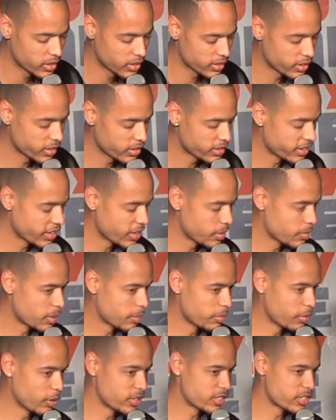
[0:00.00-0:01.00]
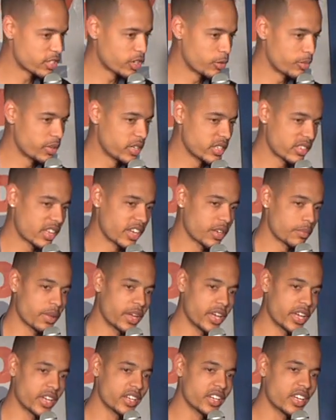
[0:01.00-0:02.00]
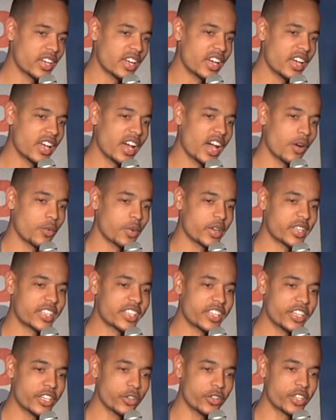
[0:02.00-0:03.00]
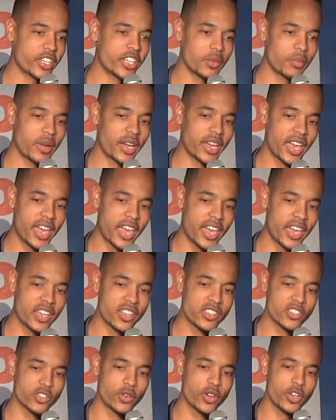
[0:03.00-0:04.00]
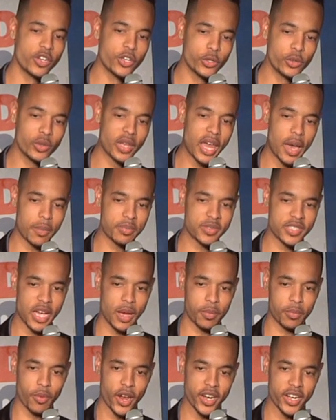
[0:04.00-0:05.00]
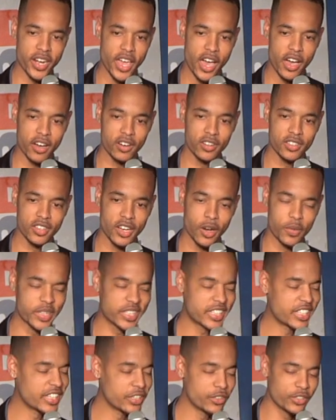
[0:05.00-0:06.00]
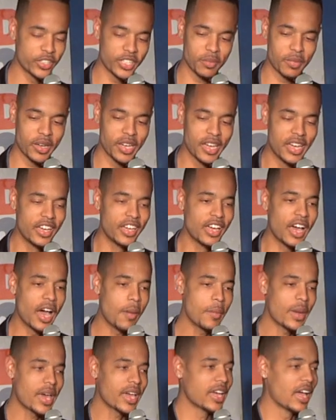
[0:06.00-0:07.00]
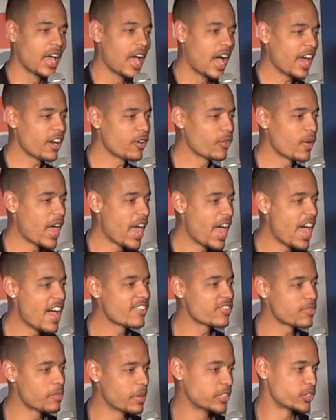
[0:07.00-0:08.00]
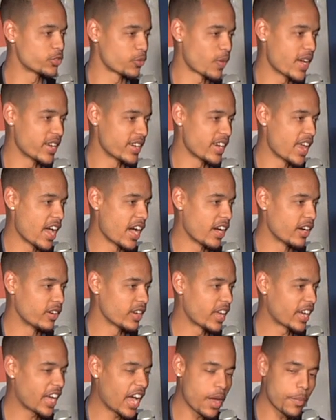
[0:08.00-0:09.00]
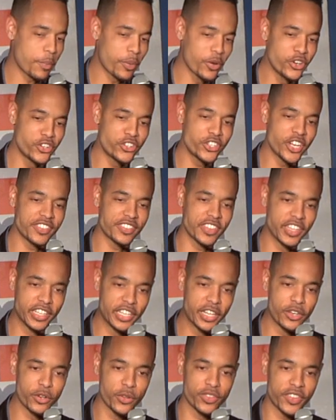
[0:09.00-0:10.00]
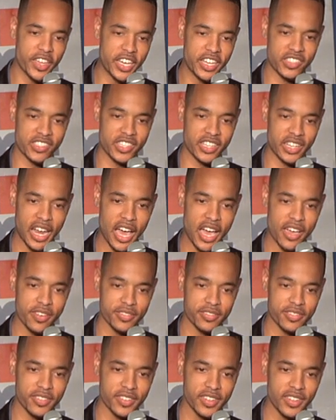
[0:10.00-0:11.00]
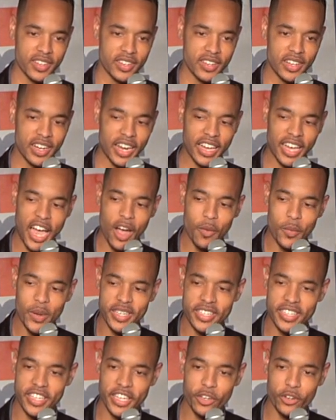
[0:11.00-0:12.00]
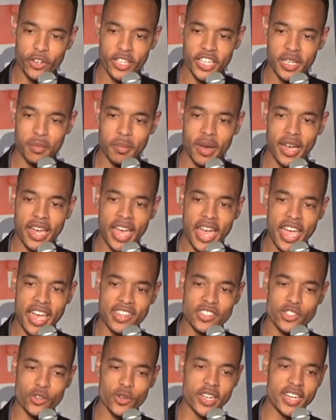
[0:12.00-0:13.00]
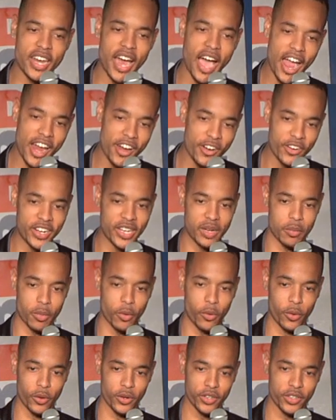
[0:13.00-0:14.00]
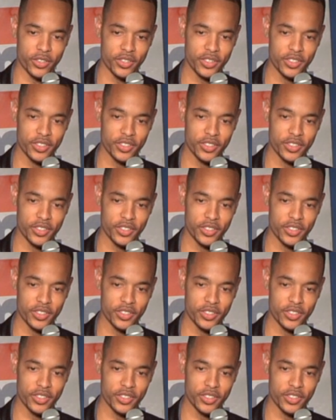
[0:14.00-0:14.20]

The other day, my boy told me, he's like, man, I would kill to get my hands on a new laptop right now. I would kill to get my... I'm like, I don't have much right now. Like, I appreciate the little things in life. Like, I would kill to get my hands on an ironing board.